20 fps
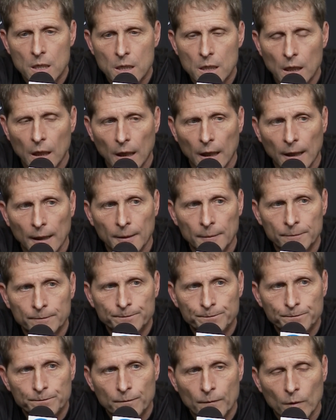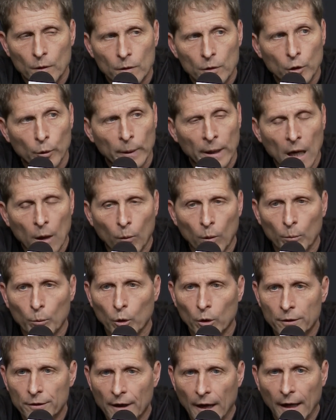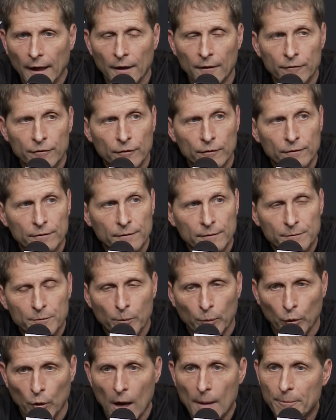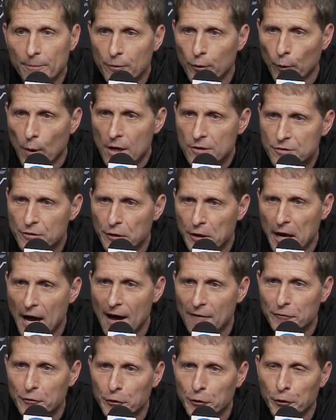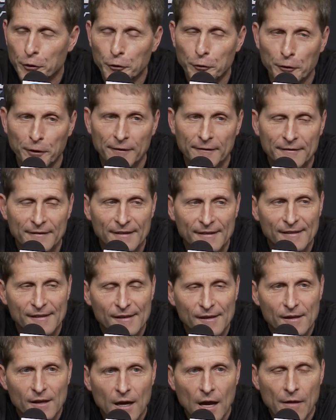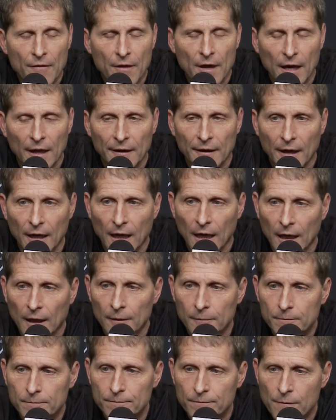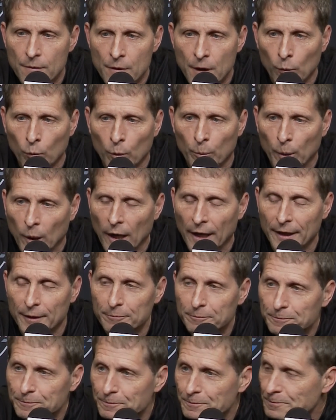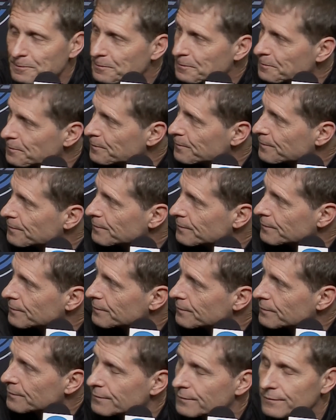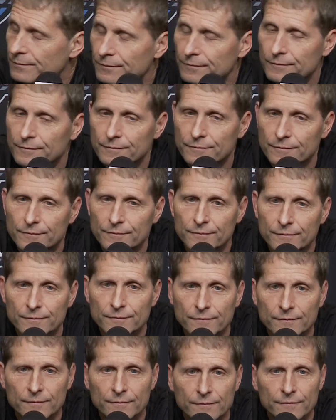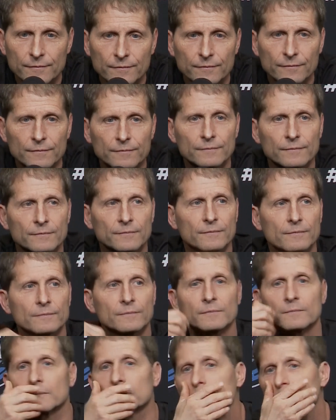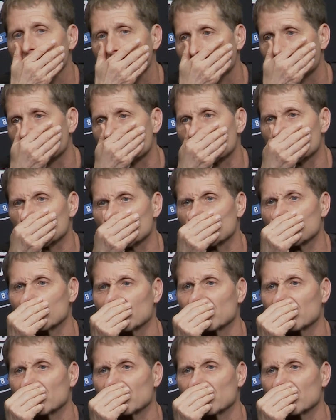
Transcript: um, you know, we got one more day of prep the rest of the afternoon, and and then uh, and then we're playing. Questions? We'll go up here in the middle first.